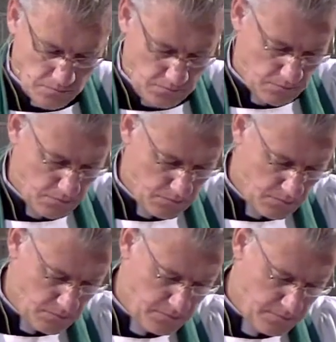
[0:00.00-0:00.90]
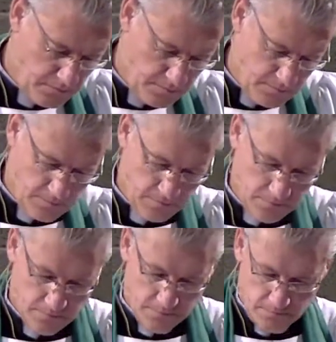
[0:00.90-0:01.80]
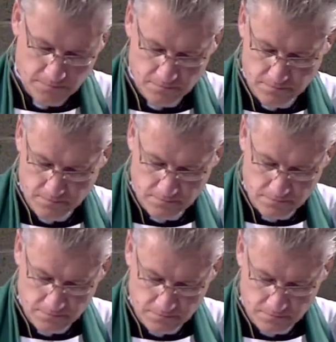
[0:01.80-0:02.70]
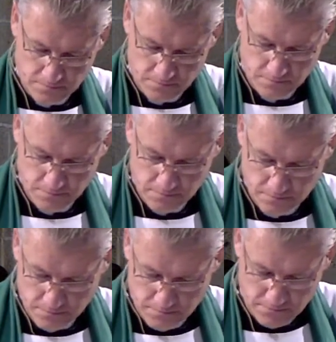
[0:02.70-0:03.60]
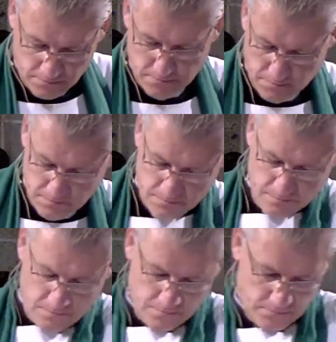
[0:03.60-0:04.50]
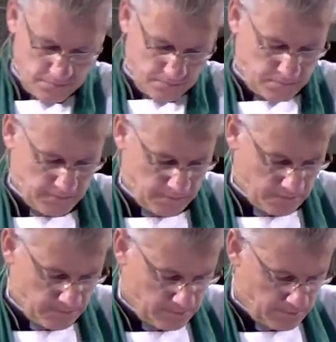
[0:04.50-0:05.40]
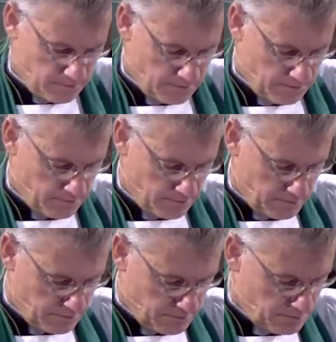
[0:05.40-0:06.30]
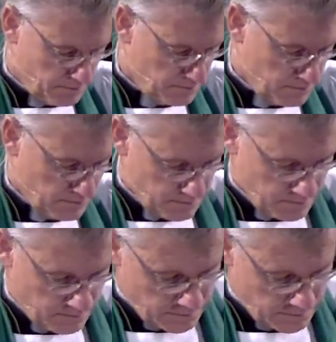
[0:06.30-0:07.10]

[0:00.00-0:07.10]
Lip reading: [no speech]